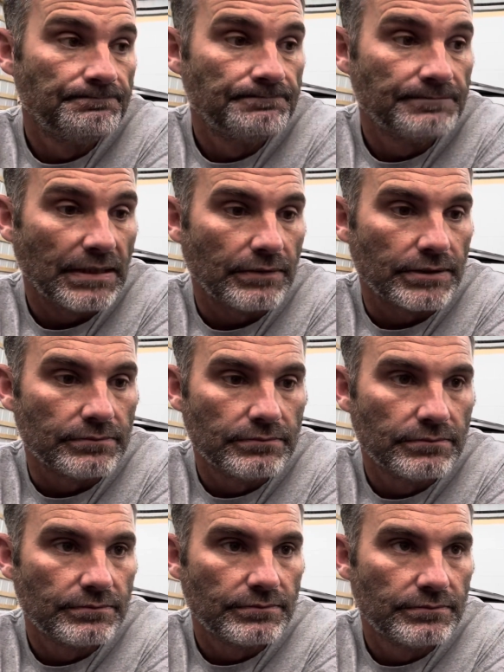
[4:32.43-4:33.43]
I don't know.
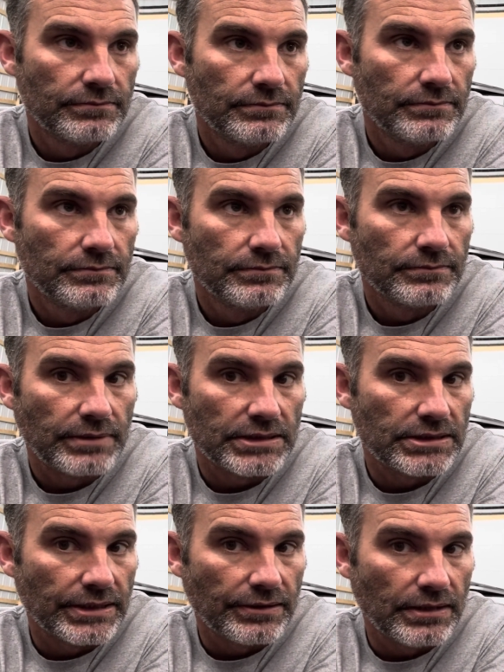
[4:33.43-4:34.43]
Probably sit
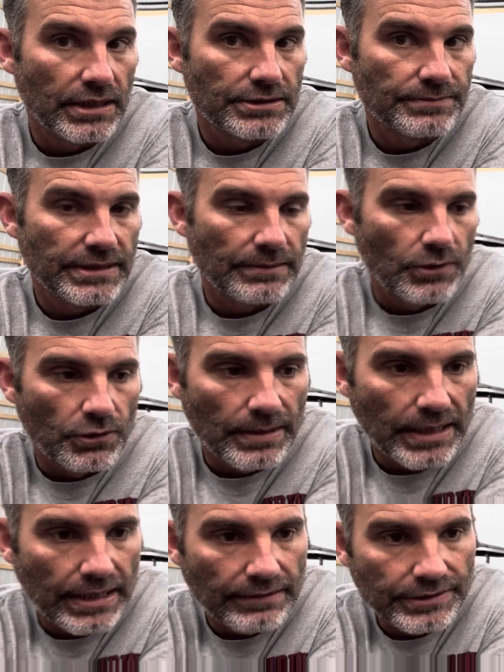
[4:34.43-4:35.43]
in the garage. I'm gonna take motor
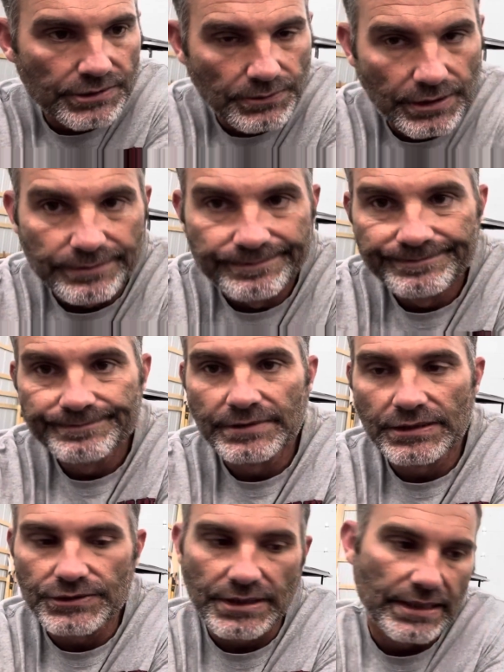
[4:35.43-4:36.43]
back out this winter
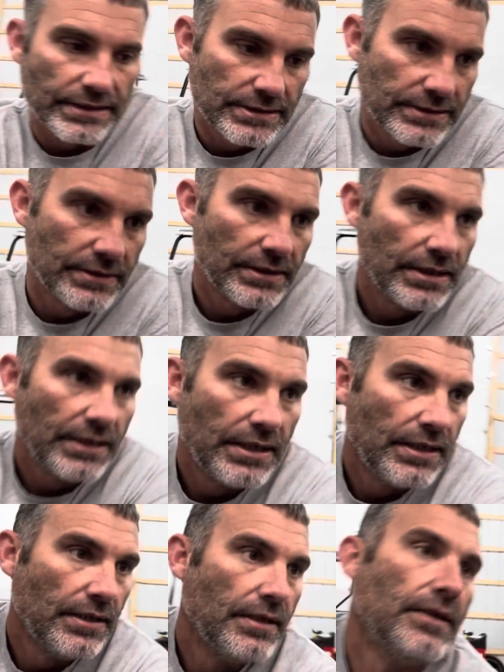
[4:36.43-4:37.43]
and trans.
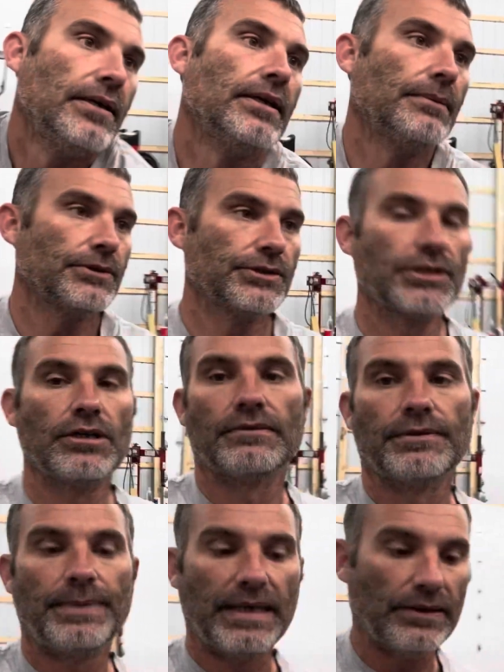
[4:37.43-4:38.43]
And I'm gonna just go over
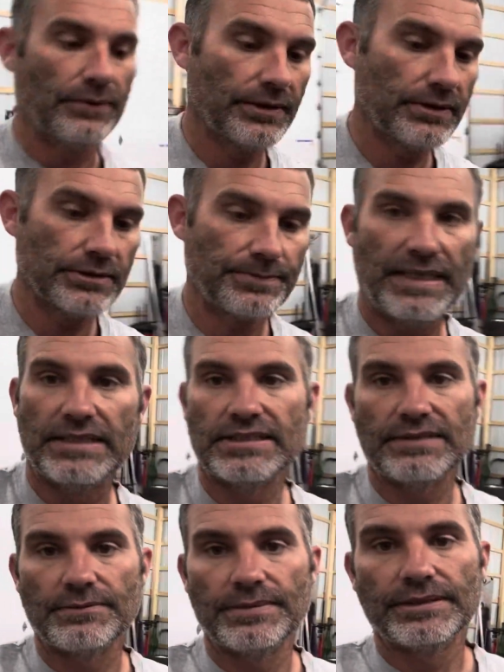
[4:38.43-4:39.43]
the paint on it because paint's
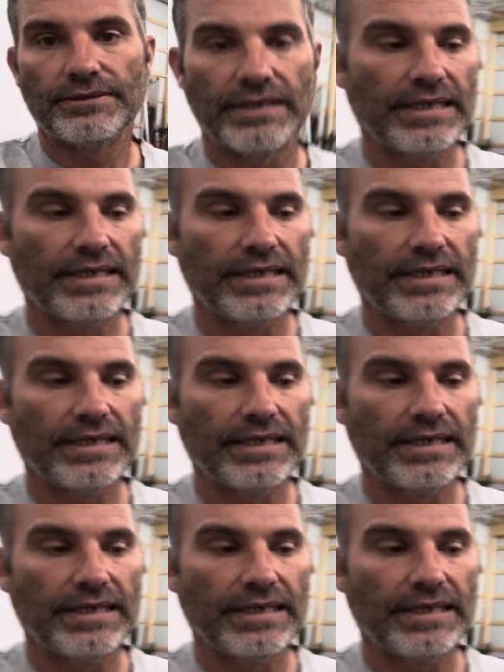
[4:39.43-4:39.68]
never been great